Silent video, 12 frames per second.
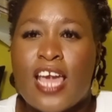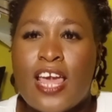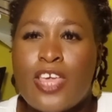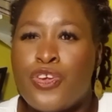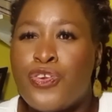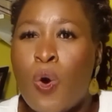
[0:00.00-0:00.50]

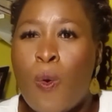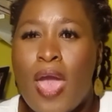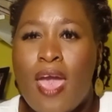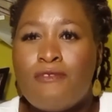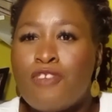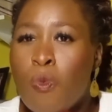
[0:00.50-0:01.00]

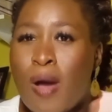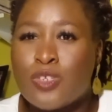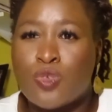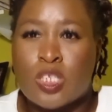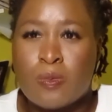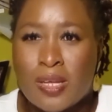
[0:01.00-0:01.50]

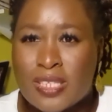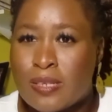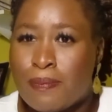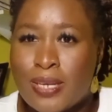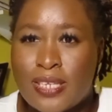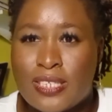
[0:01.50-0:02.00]
everyone's
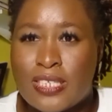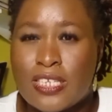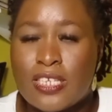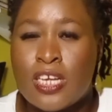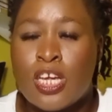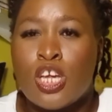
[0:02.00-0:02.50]

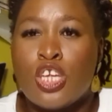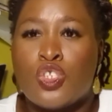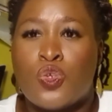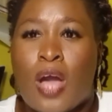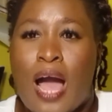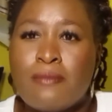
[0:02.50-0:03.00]
responsibility
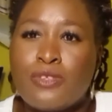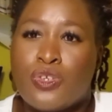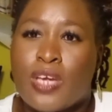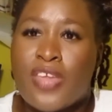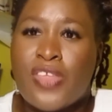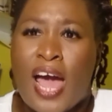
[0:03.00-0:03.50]
to come
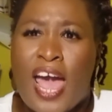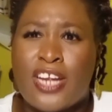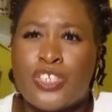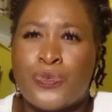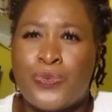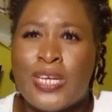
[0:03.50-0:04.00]
together
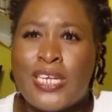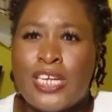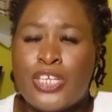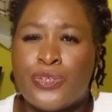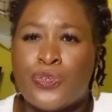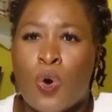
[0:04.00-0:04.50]
and
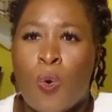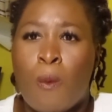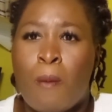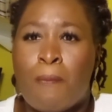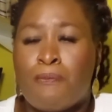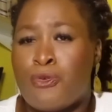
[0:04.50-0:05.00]
really,
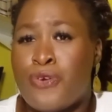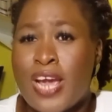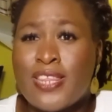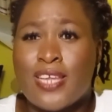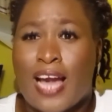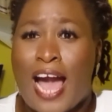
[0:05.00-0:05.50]

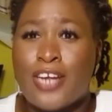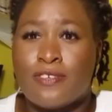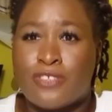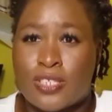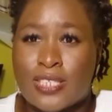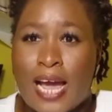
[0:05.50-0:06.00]
create the kind
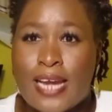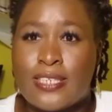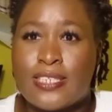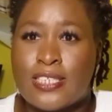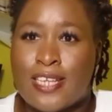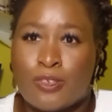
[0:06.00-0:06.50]
of
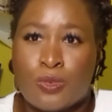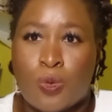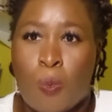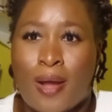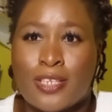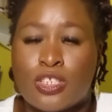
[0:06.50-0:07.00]
society that
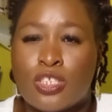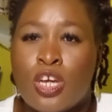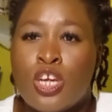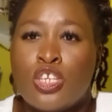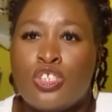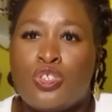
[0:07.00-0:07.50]
we want
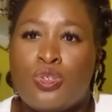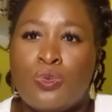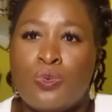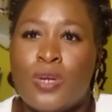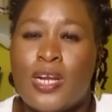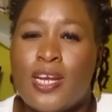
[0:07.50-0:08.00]

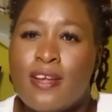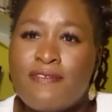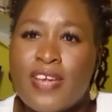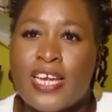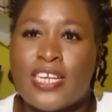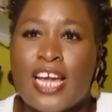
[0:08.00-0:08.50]
to
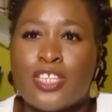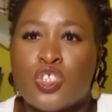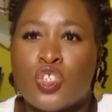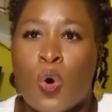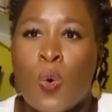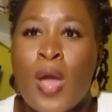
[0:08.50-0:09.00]
live in.
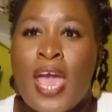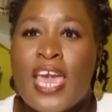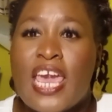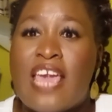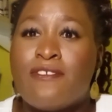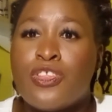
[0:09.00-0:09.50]
And so
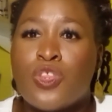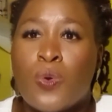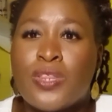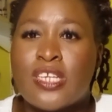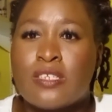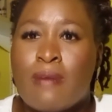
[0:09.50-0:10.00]
even
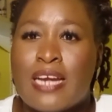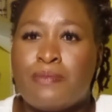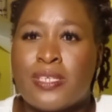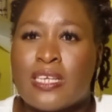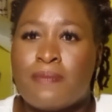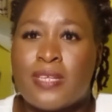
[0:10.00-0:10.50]
though this
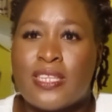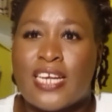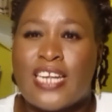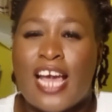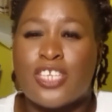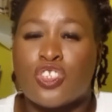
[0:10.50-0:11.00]
might be something
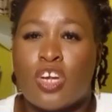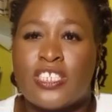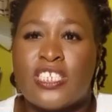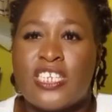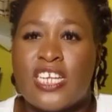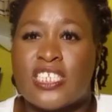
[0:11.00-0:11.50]
that has
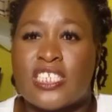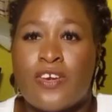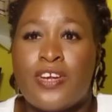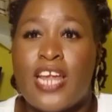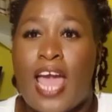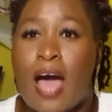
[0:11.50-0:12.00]
not
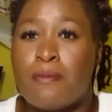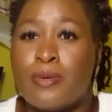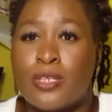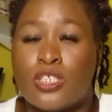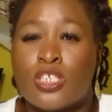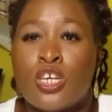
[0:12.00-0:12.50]
necessarily
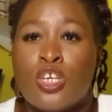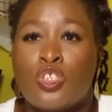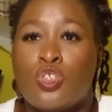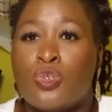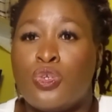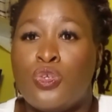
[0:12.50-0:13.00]
happened
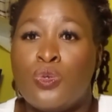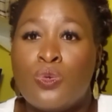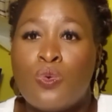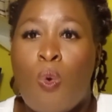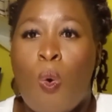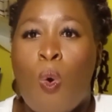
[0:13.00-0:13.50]
to
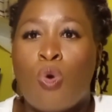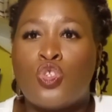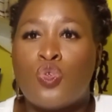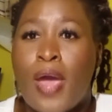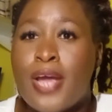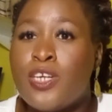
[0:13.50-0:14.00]
you or
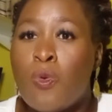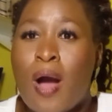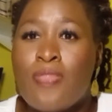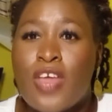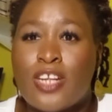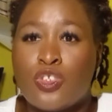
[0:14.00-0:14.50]
to
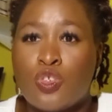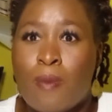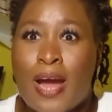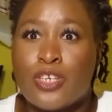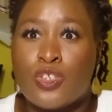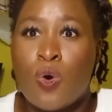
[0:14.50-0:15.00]
anyone that you
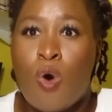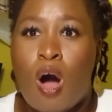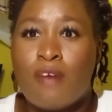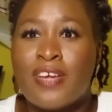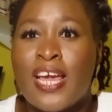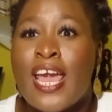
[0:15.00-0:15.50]
might know of,